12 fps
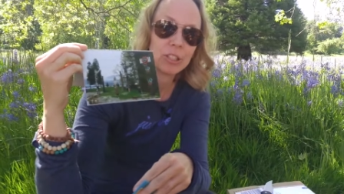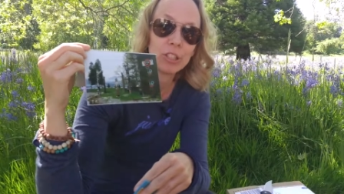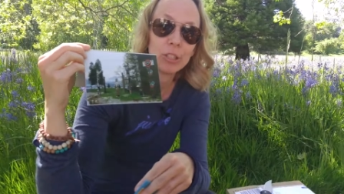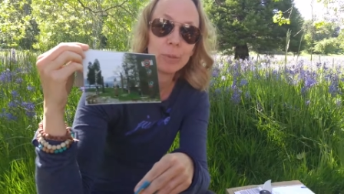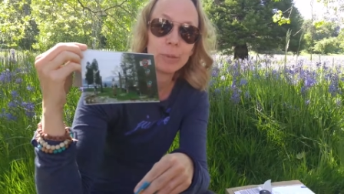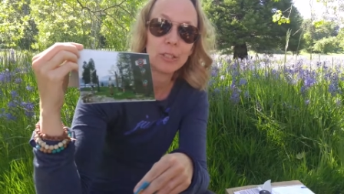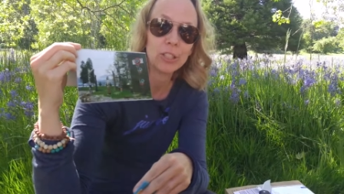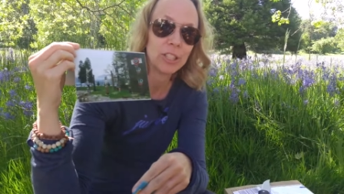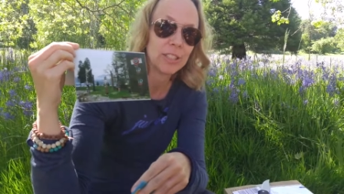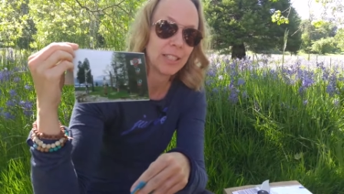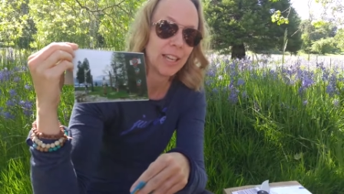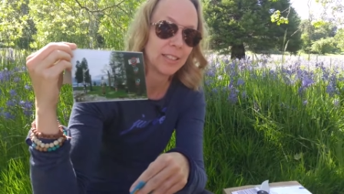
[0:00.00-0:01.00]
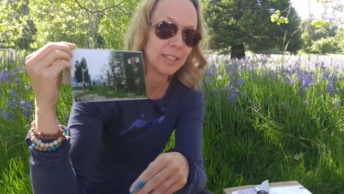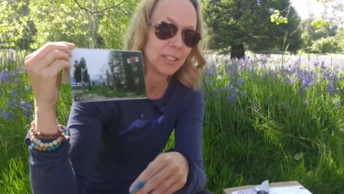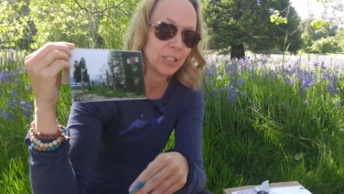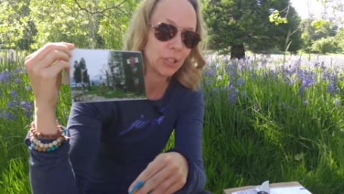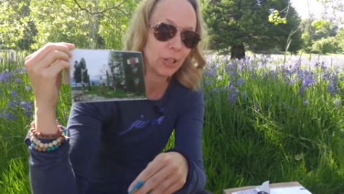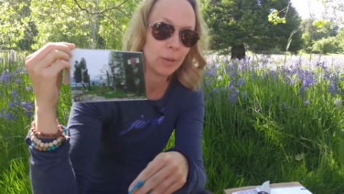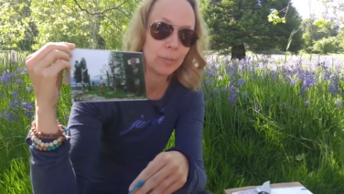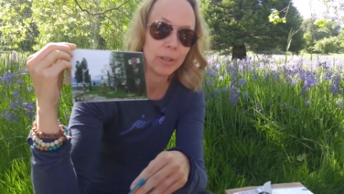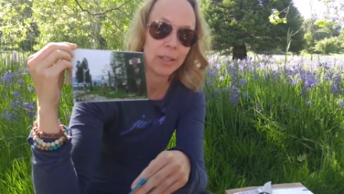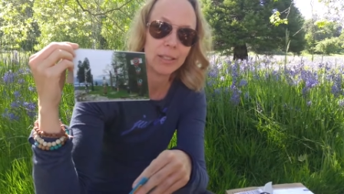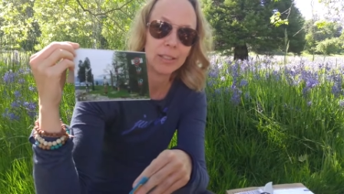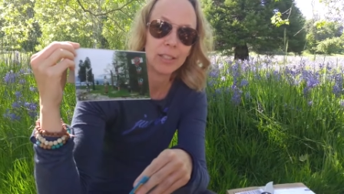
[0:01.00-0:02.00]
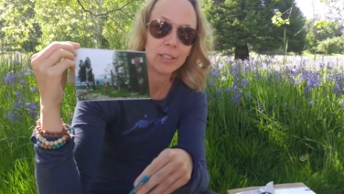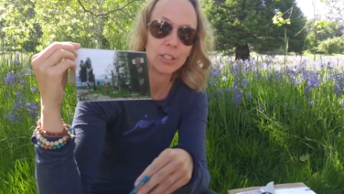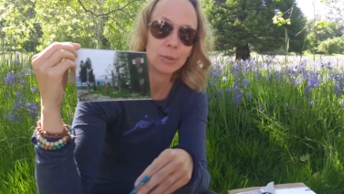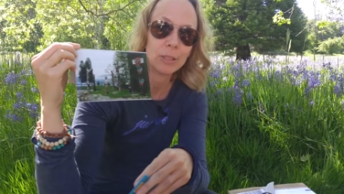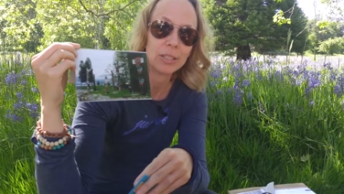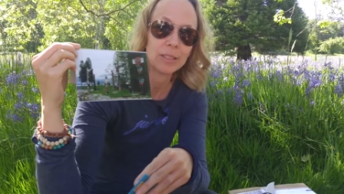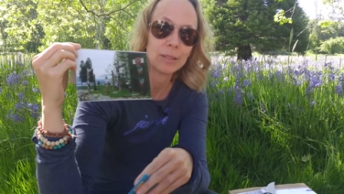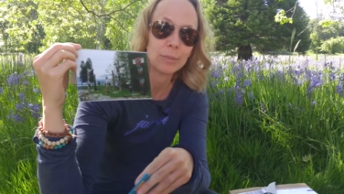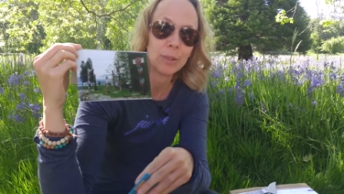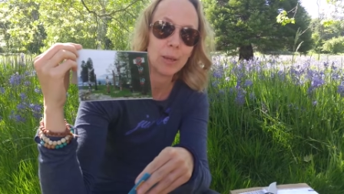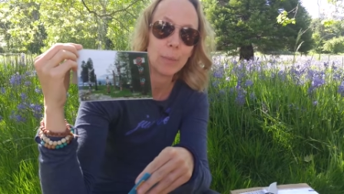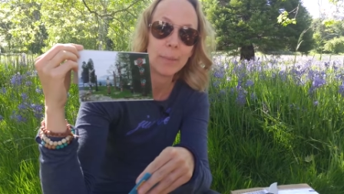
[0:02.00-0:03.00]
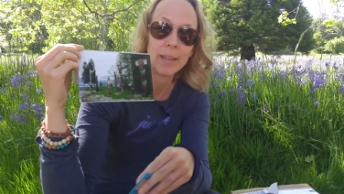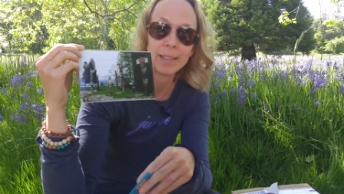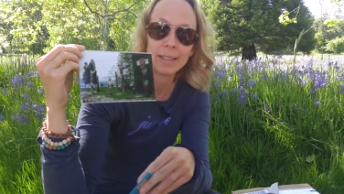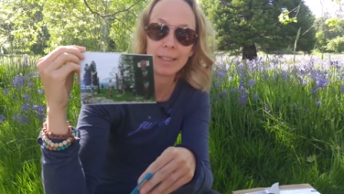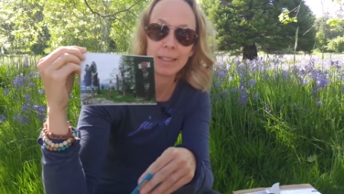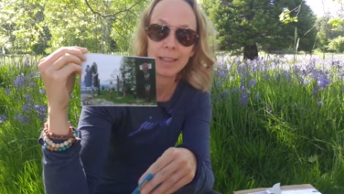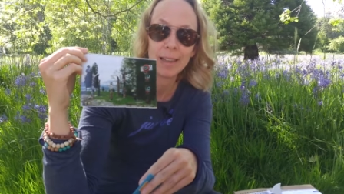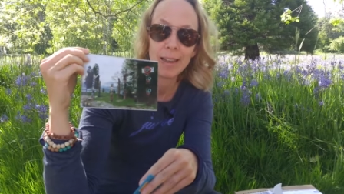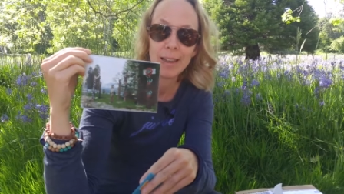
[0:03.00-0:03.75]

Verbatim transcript: She, she has an Etsy shop that, and she makes some amazing